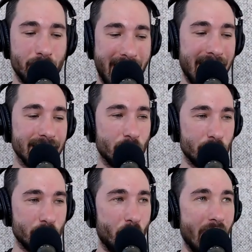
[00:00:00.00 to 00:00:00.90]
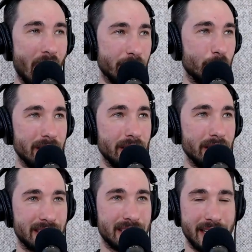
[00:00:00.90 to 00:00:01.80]
No one has nor ever
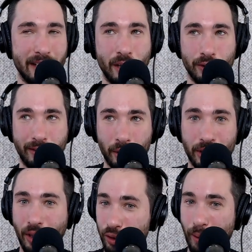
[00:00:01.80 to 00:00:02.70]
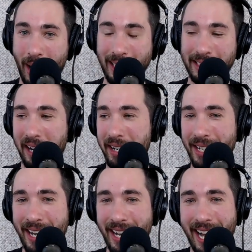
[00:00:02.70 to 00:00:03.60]
will see those photos from my
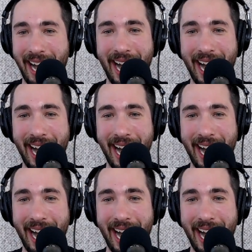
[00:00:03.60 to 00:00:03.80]
side.